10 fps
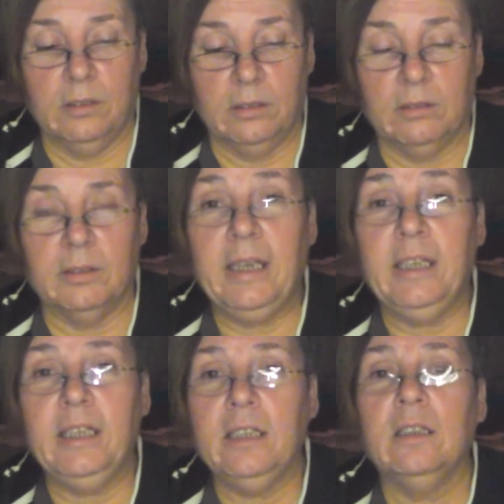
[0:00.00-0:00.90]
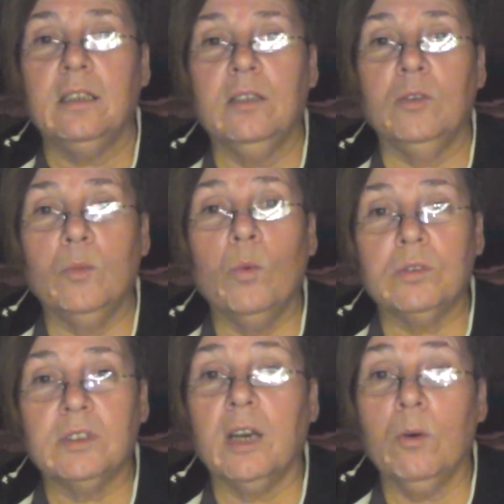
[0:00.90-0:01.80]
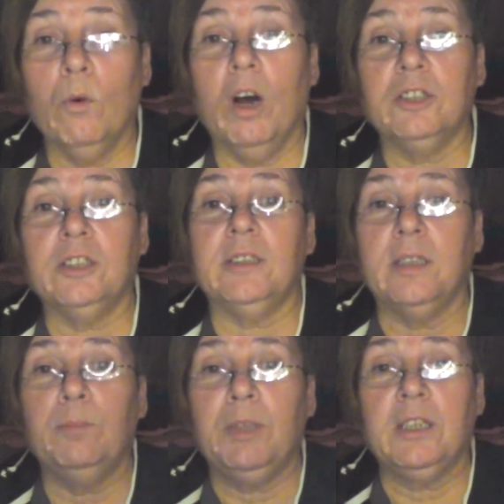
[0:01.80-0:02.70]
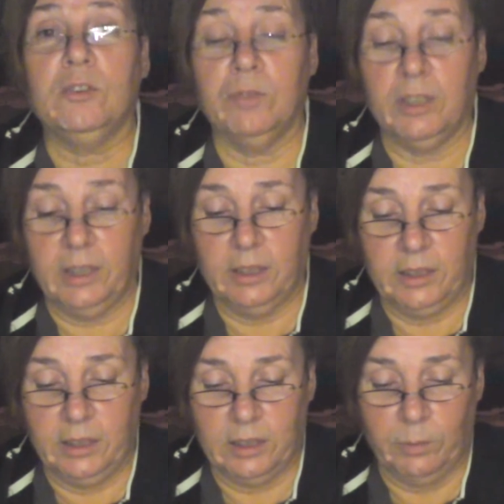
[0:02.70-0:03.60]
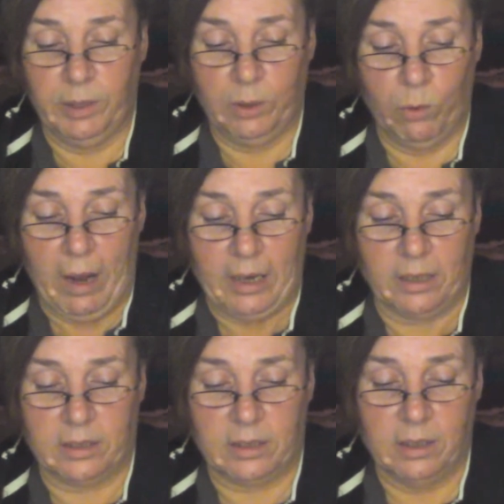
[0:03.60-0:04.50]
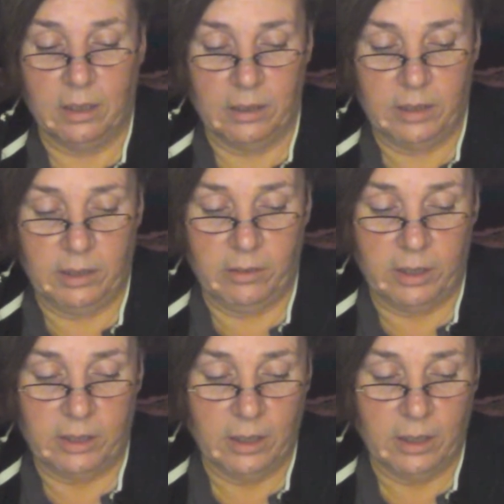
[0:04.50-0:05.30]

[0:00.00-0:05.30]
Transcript: Lainey, start watching it, because really it needs to be a wax series.